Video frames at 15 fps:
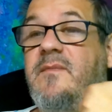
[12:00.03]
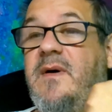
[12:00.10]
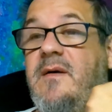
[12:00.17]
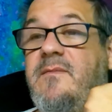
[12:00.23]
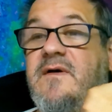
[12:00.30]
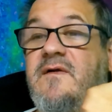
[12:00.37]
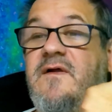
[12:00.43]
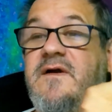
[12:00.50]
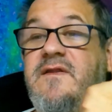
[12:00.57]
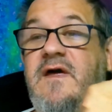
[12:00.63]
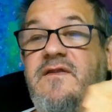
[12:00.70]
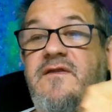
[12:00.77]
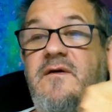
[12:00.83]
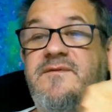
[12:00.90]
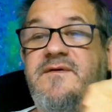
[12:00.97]
bottom and click
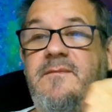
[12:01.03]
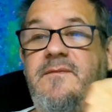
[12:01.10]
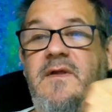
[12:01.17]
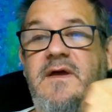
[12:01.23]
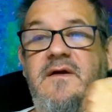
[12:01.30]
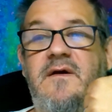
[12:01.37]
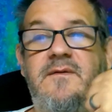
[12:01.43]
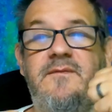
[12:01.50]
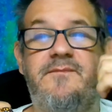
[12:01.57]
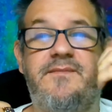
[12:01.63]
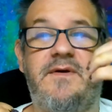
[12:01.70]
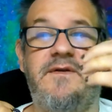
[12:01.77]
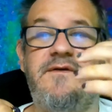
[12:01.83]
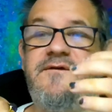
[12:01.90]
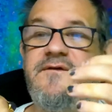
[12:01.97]
that thumbs up like
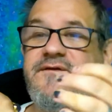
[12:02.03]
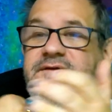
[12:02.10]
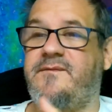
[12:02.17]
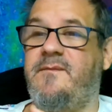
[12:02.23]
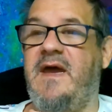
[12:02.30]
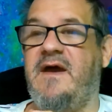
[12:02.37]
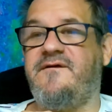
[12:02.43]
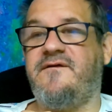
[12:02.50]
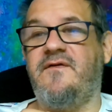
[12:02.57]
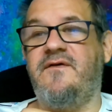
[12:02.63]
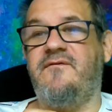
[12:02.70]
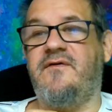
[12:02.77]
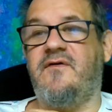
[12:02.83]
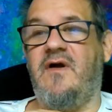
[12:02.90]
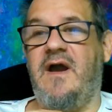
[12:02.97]
button. Just smash the
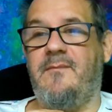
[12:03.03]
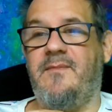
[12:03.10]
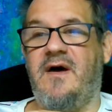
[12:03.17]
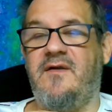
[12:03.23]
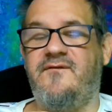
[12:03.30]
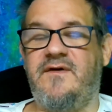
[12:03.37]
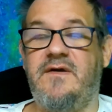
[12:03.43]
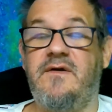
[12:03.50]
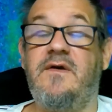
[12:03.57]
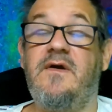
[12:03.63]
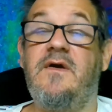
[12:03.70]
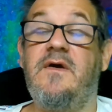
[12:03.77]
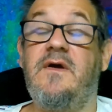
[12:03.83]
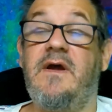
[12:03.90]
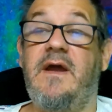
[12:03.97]
living crap out of it.
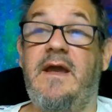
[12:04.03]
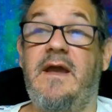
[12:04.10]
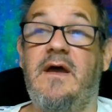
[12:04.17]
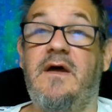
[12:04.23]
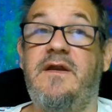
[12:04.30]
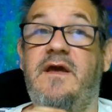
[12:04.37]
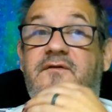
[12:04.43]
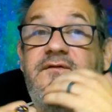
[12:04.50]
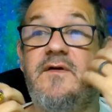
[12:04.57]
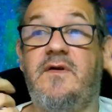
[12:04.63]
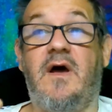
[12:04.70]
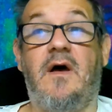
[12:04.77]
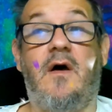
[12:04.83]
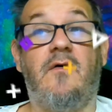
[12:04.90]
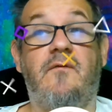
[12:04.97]
And if you're
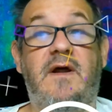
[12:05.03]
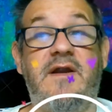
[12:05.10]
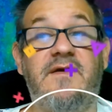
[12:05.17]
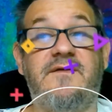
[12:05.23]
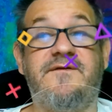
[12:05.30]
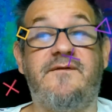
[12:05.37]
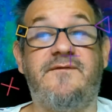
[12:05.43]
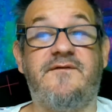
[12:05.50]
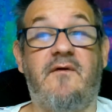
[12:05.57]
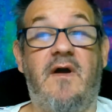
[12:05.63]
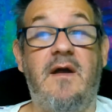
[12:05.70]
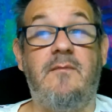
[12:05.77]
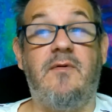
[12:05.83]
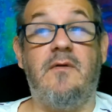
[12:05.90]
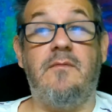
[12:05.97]
not already a
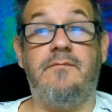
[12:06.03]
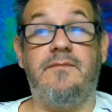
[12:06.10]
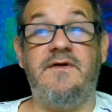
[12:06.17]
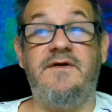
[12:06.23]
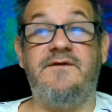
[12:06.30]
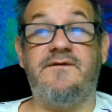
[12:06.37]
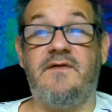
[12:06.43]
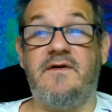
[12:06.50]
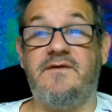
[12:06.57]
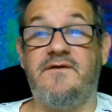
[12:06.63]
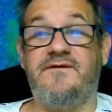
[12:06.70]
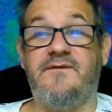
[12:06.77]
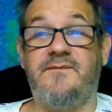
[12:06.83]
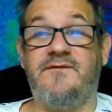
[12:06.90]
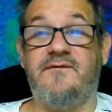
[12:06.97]
subscriber, please click the
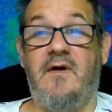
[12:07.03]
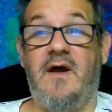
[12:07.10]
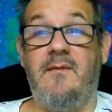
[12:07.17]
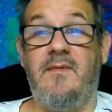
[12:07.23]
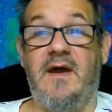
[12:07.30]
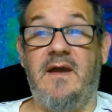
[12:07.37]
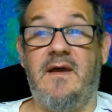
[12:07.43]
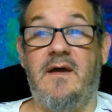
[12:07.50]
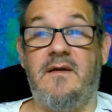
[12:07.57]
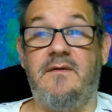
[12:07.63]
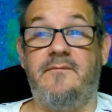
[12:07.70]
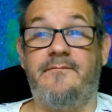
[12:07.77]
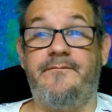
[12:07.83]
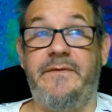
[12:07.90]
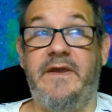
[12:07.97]
subscribe icon.
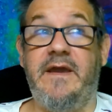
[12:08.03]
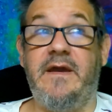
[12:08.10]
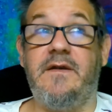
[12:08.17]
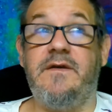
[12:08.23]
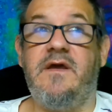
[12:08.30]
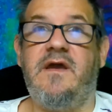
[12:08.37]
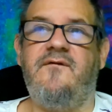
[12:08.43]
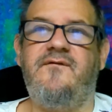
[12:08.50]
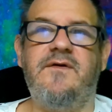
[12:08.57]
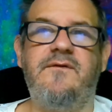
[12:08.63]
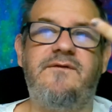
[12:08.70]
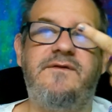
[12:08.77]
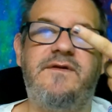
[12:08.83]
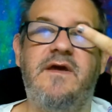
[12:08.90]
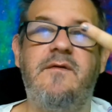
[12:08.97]
And if you
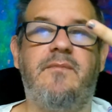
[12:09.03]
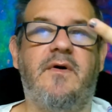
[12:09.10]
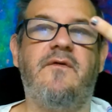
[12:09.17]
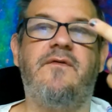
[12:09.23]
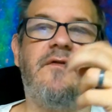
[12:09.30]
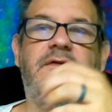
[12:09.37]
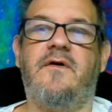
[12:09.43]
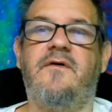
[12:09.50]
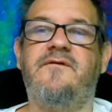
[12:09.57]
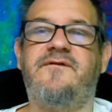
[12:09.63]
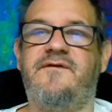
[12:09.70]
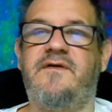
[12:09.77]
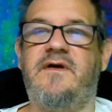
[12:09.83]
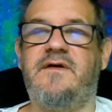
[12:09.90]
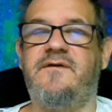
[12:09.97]
did both of
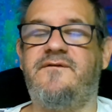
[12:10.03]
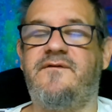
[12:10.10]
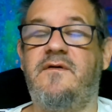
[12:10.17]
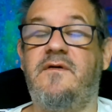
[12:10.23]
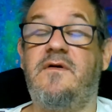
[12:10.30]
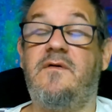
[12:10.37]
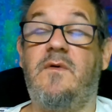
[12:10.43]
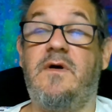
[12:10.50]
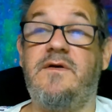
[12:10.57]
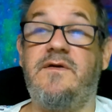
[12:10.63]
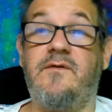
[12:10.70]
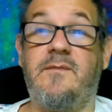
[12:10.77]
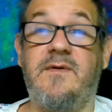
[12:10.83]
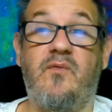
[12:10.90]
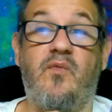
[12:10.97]
those things, why don't you
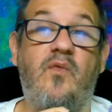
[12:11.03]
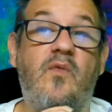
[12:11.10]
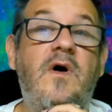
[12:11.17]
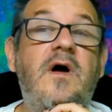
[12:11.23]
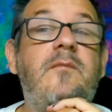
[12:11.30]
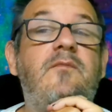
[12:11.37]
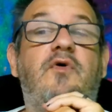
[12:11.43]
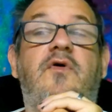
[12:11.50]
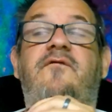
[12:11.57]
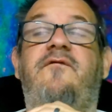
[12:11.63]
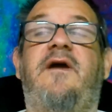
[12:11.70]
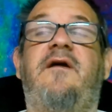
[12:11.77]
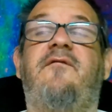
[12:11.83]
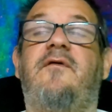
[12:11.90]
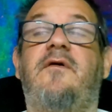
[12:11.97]
do me one more
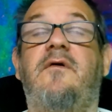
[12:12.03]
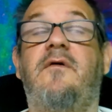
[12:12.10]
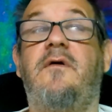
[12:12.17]
favor